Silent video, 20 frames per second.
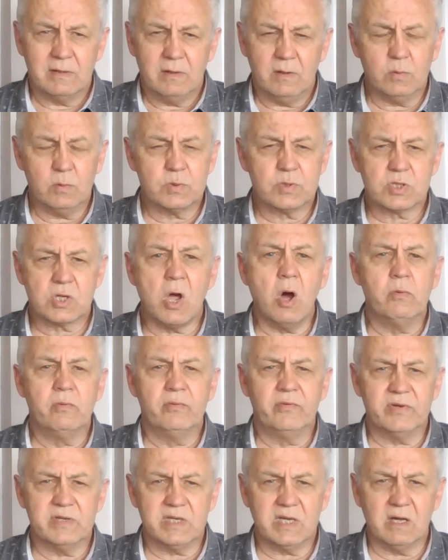old Paul Scope,
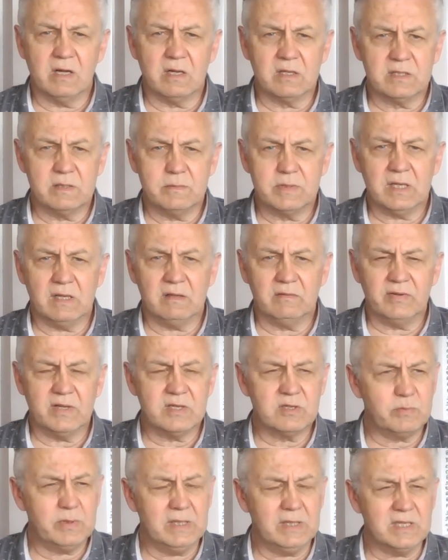as he calls himself,
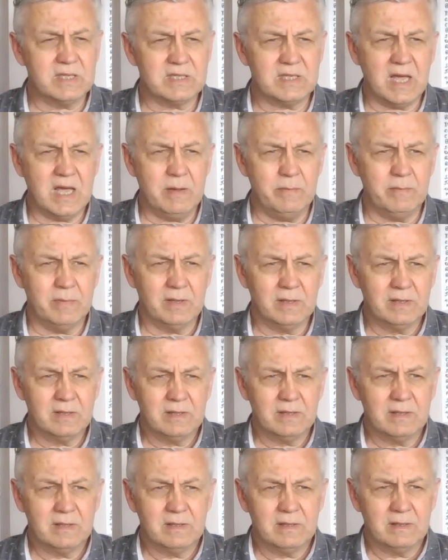ends up being the same.
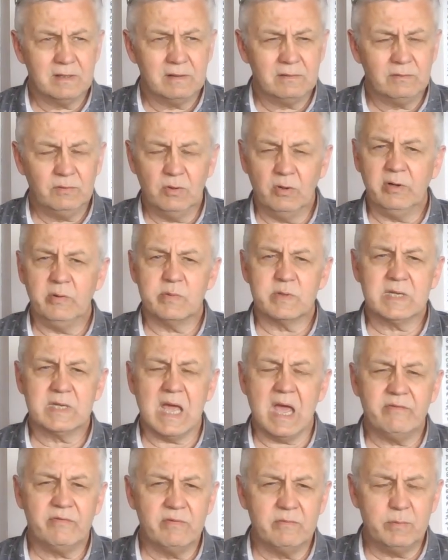Known he was
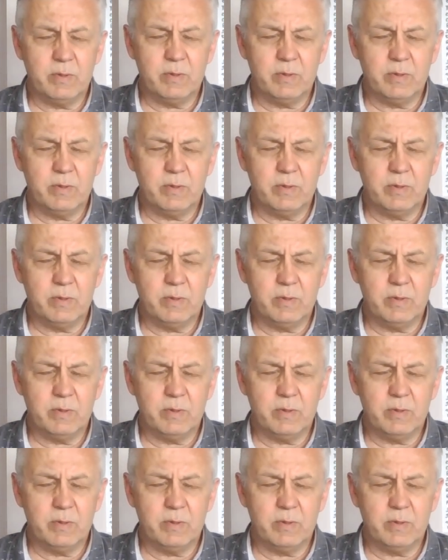gay from